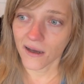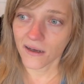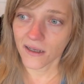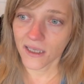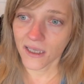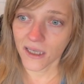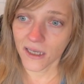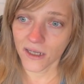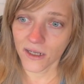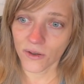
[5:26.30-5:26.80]

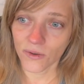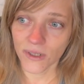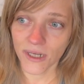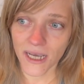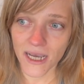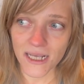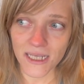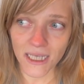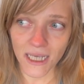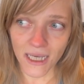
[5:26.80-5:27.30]
keto
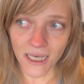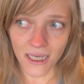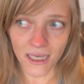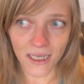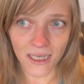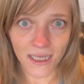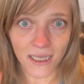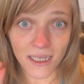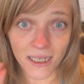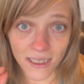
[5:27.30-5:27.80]
days,
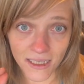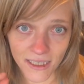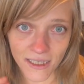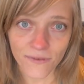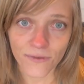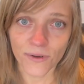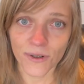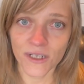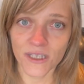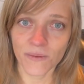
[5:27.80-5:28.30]

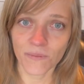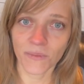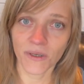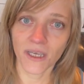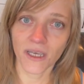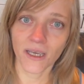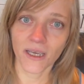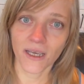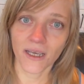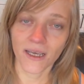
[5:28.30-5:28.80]
difference
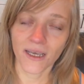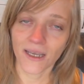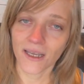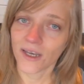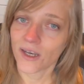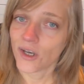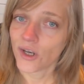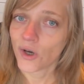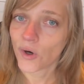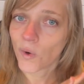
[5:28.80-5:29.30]
being
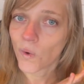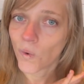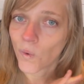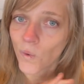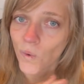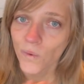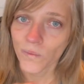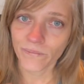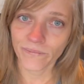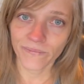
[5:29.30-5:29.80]

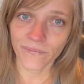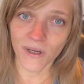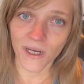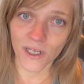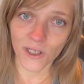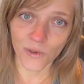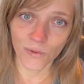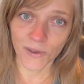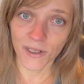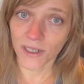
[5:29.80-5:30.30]
no
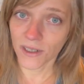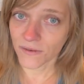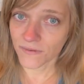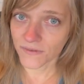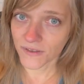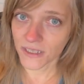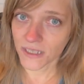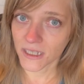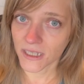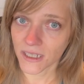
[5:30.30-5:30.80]
adrenal
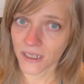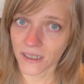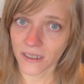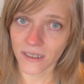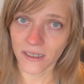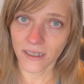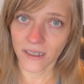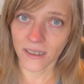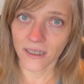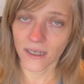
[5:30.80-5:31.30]
fatigue
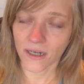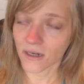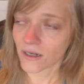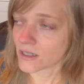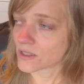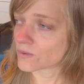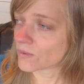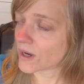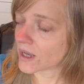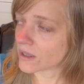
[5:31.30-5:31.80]
in there
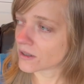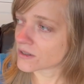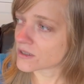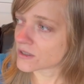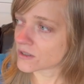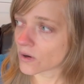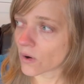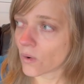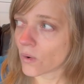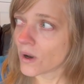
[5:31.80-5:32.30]
as well.
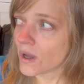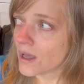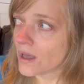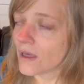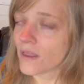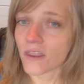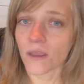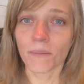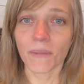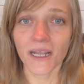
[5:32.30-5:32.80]
So
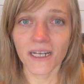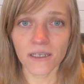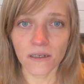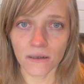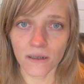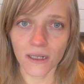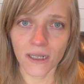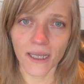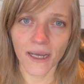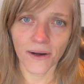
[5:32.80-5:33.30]
the mental
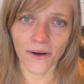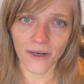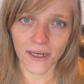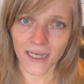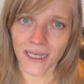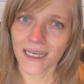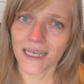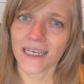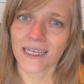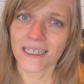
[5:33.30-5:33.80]

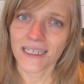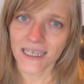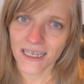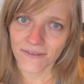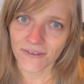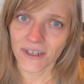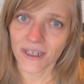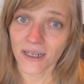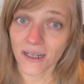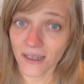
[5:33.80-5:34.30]
clarity is
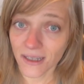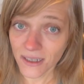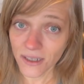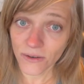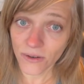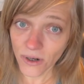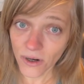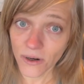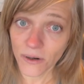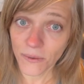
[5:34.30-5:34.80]
even
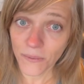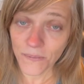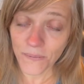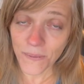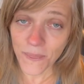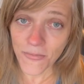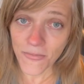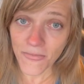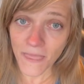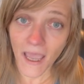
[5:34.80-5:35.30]
clearer.
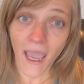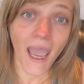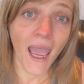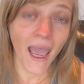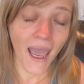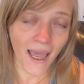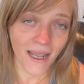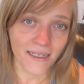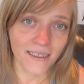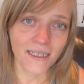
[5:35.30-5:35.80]

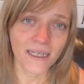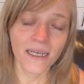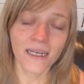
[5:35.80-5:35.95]
And